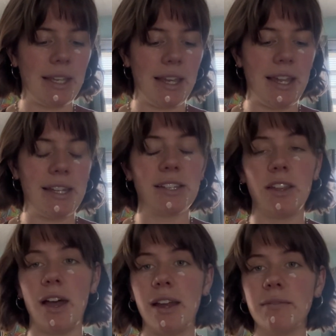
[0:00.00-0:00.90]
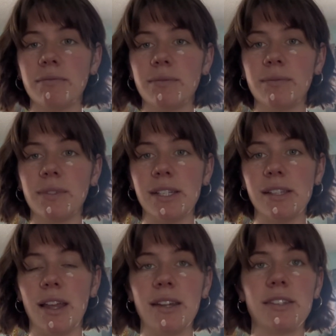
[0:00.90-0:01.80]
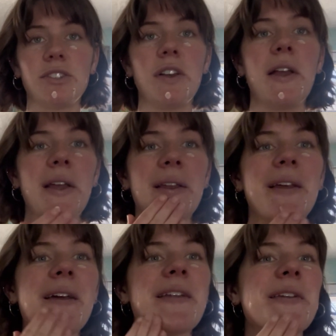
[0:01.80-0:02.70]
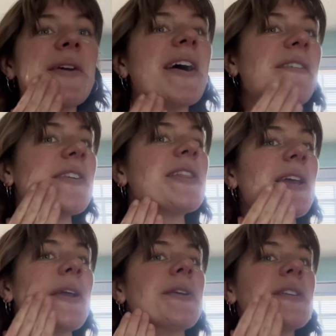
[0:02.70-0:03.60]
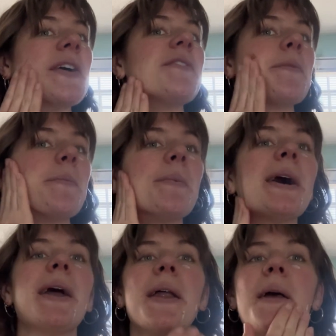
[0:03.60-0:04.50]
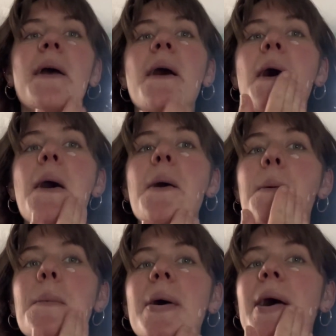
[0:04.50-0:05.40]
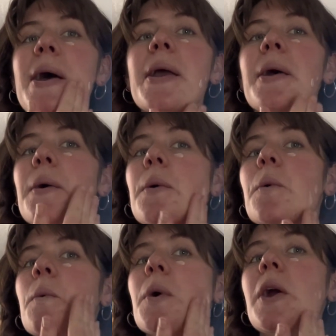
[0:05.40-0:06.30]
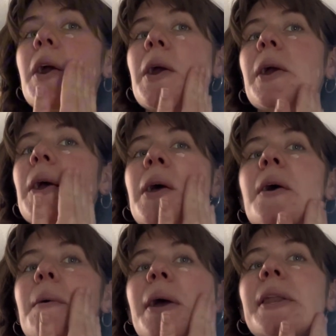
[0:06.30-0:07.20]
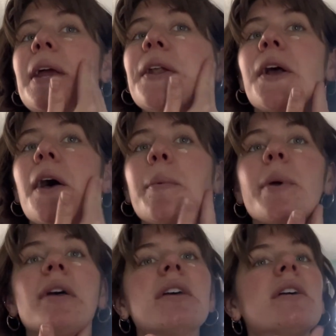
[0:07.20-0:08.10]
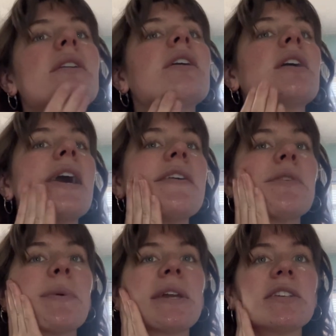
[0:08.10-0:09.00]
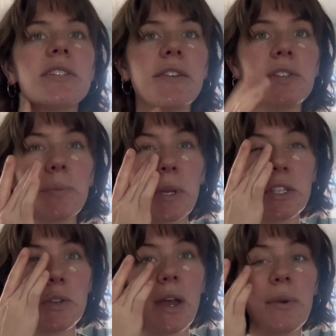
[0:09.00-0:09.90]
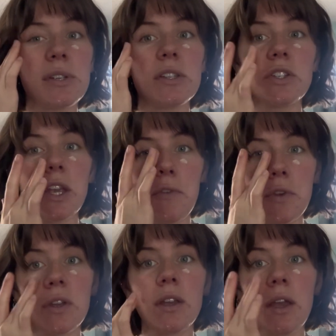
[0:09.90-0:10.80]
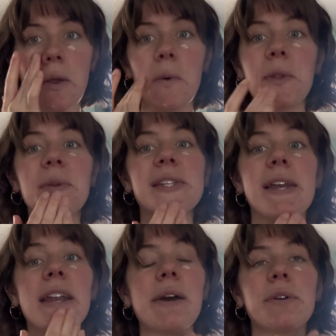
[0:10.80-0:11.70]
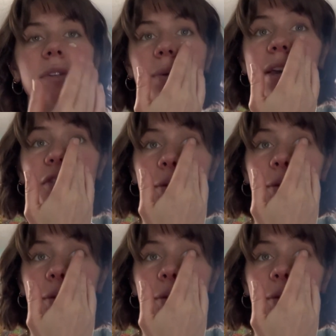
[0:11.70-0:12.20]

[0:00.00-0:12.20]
it's a lot trying to do everything yourself, but my work, my day job, cut everybody's shifts by 2 hours a shift, which means 8 hours a week for